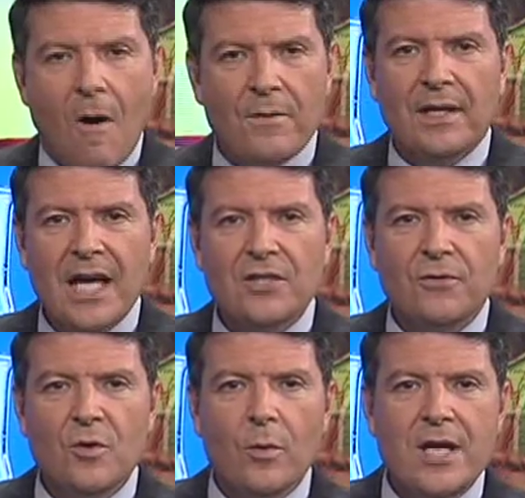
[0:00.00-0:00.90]
Over the last
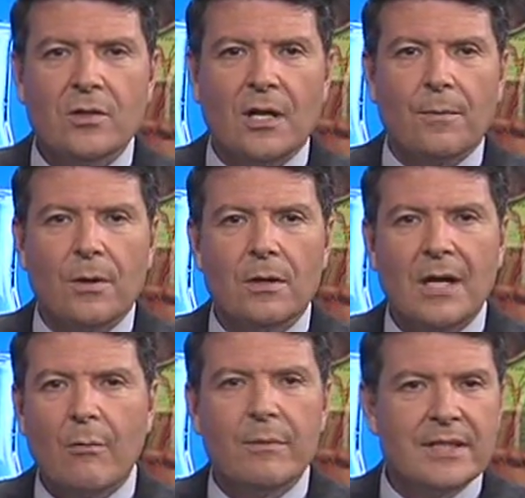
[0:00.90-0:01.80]
few weeks on our
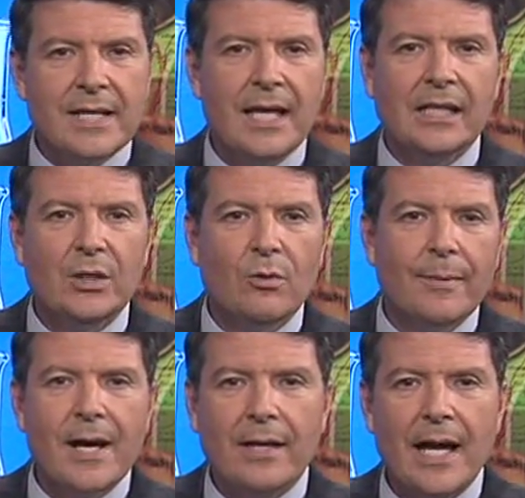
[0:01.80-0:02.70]
program, we've been telling you
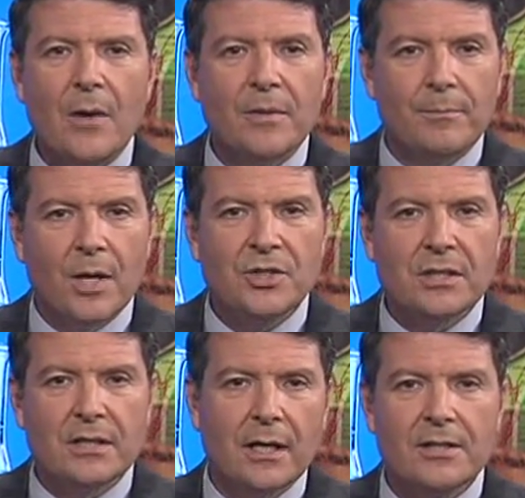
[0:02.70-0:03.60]
about how the
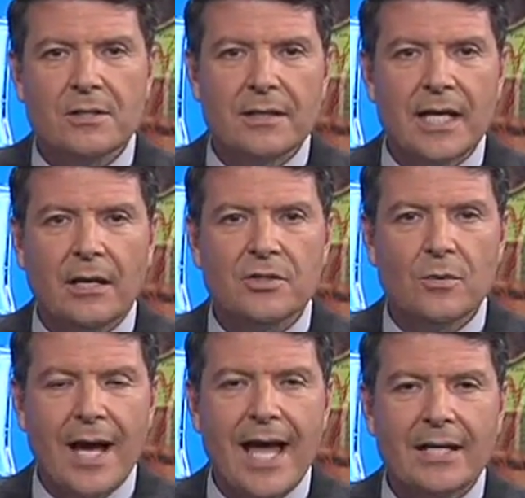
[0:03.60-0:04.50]
budget cuts to the
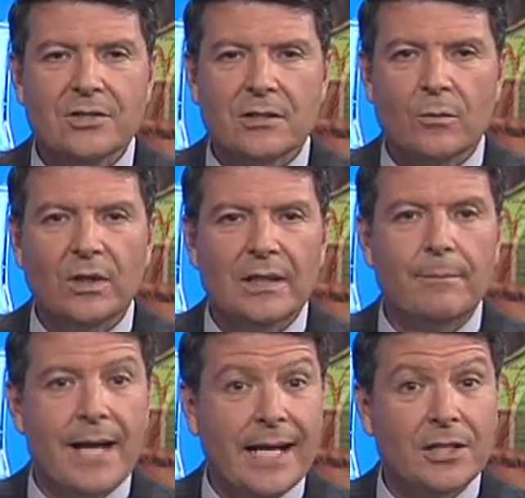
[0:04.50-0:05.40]
LSU Ag Center will
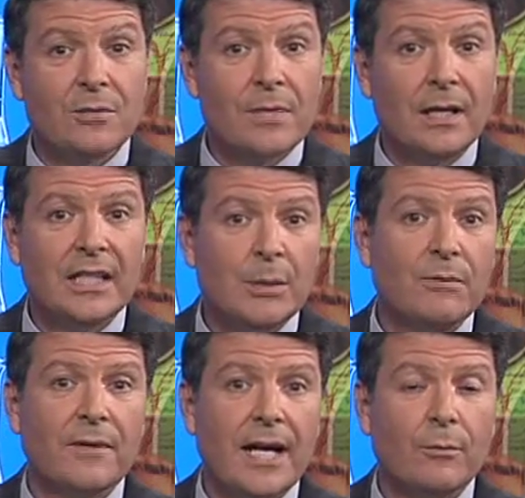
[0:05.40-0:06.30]
impact its ability to
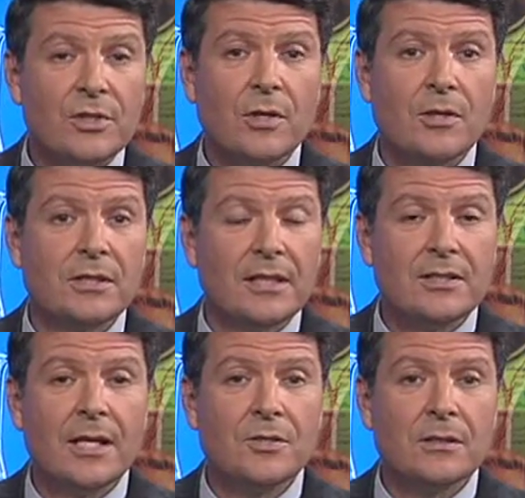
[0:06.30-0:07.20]
provide research and
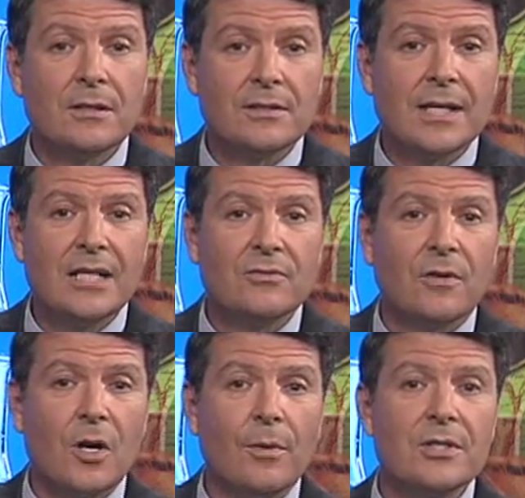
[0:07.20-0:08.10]
extension to the state's
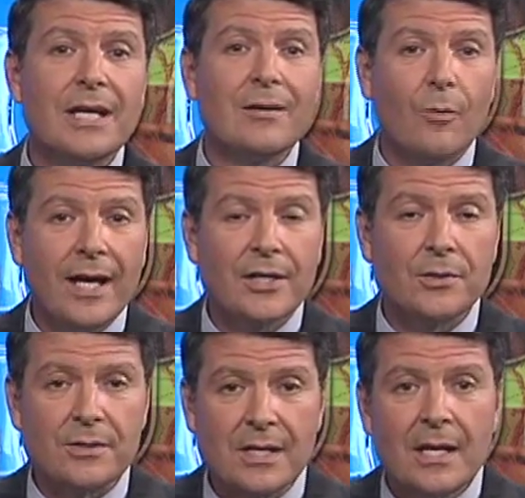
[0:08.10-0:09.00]
farmers and
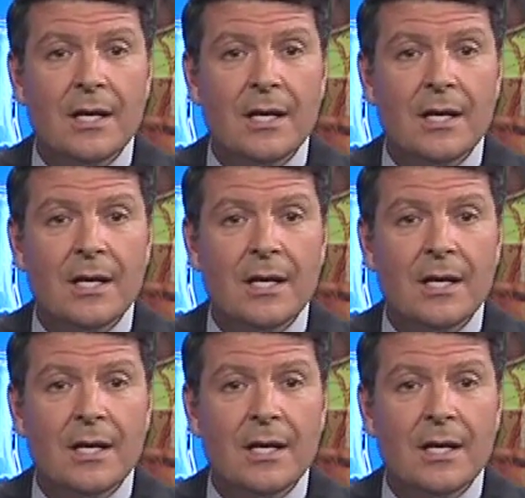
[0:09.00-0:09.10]
ranchers.